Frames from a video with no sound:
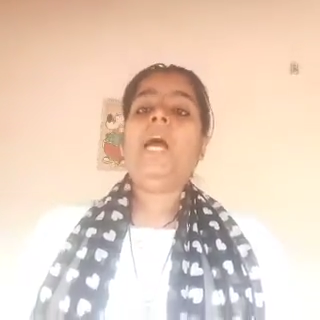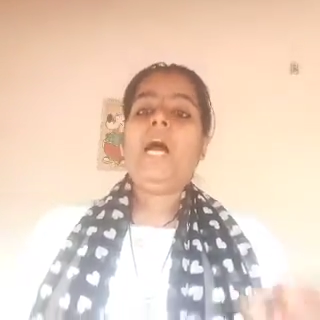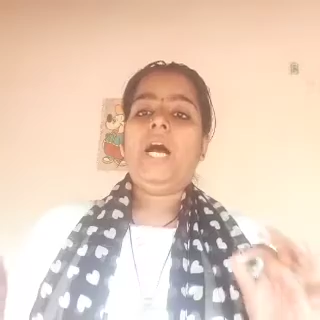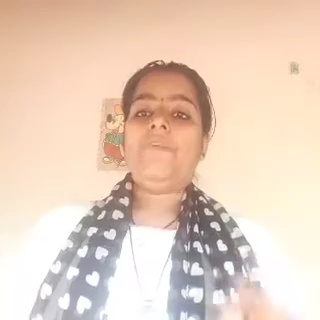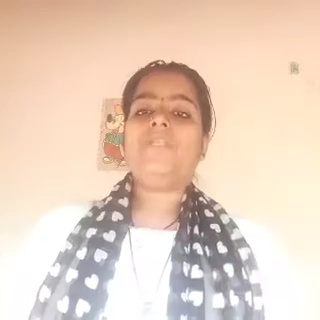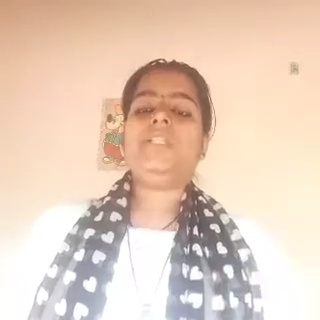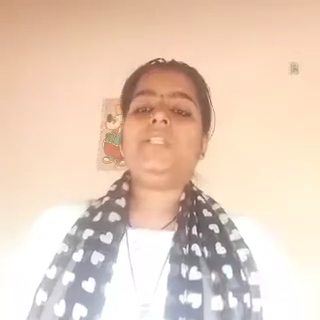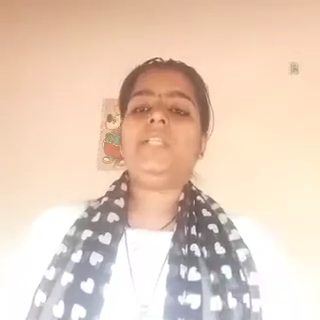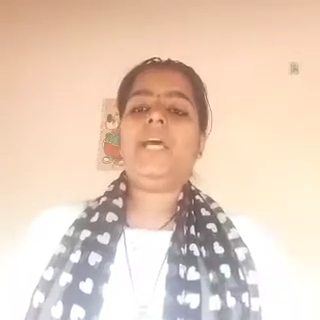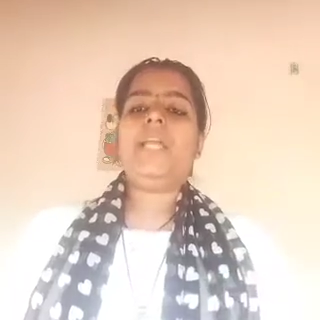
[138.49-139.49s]
After
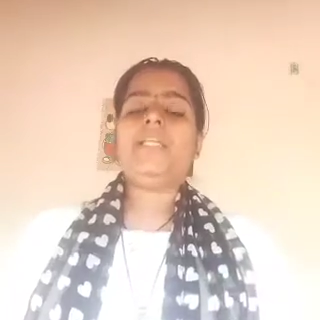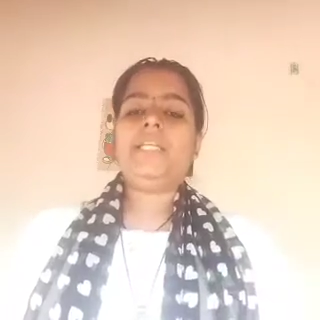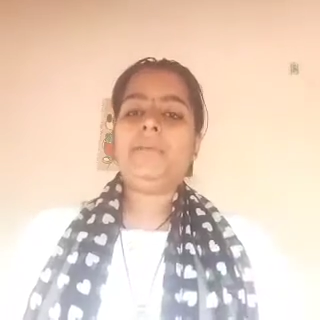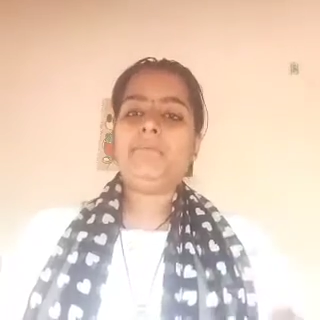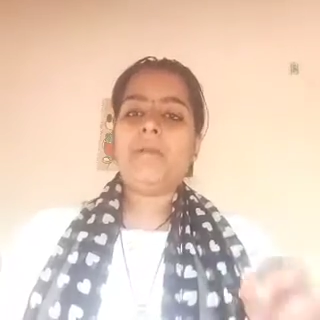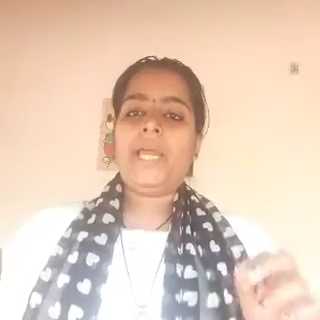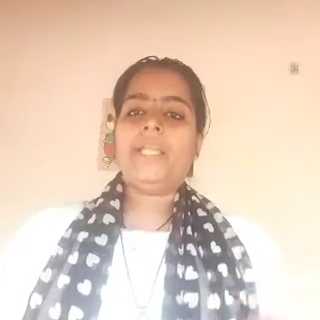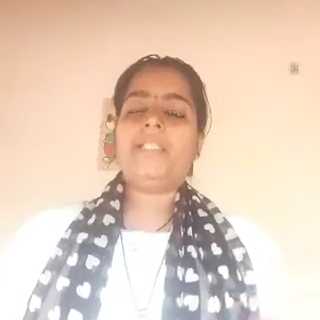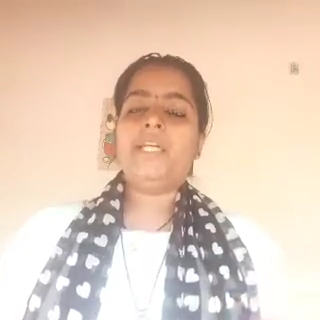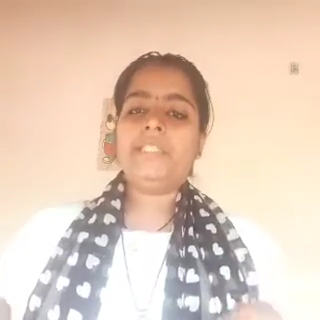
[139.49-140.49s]
that, a
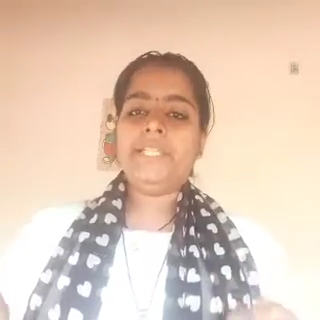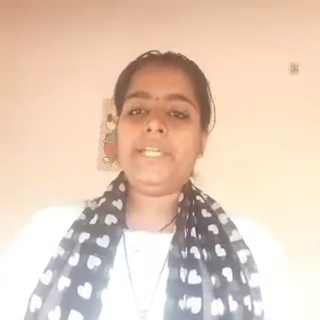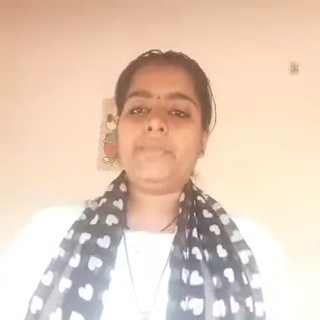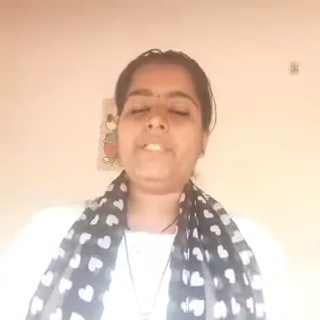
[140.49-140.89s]
man named